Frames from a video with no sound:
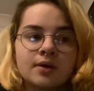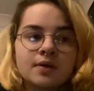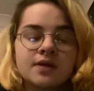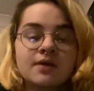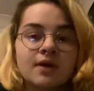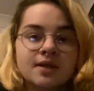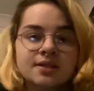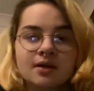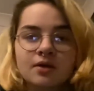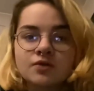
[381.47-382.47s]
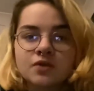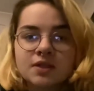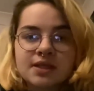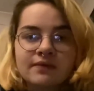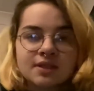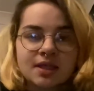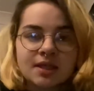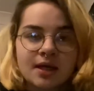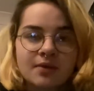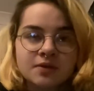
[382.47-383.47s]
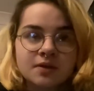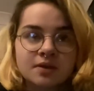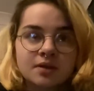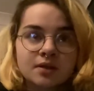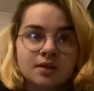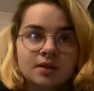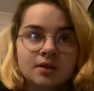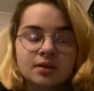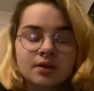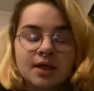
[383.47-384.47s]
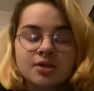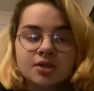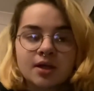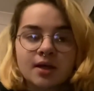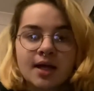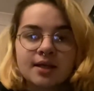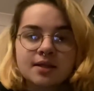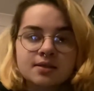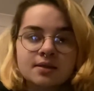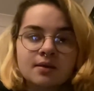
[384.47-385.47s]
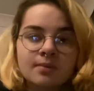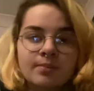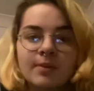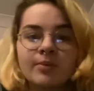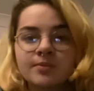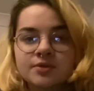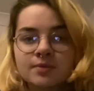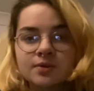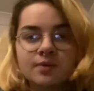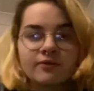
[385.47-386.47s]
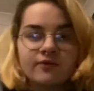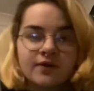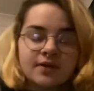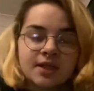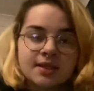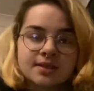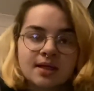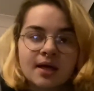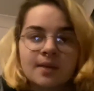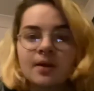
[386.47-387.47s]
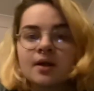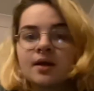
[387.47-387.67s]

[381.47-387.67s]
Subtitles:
they raised like 117,000 last year and it's been bumped up to 150 this time.